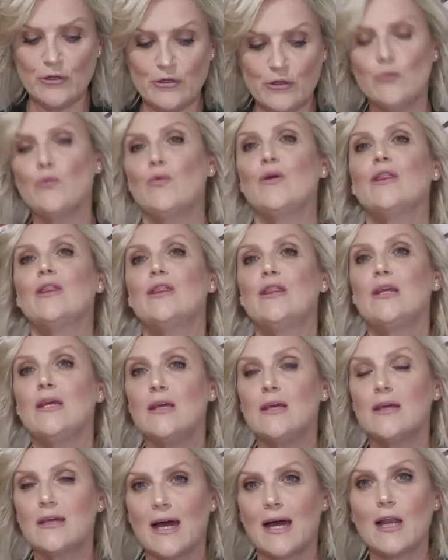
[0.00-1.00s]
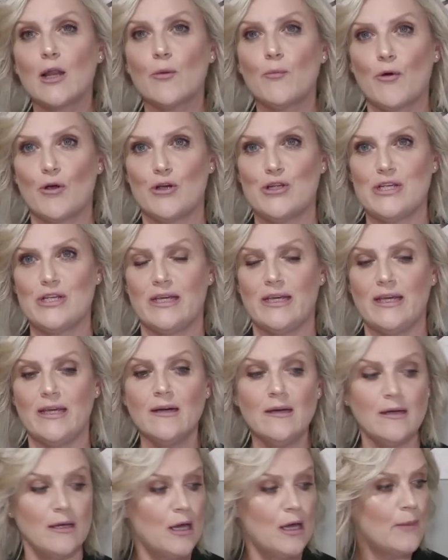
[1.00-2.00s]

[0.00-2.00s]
you with the colour brochure here,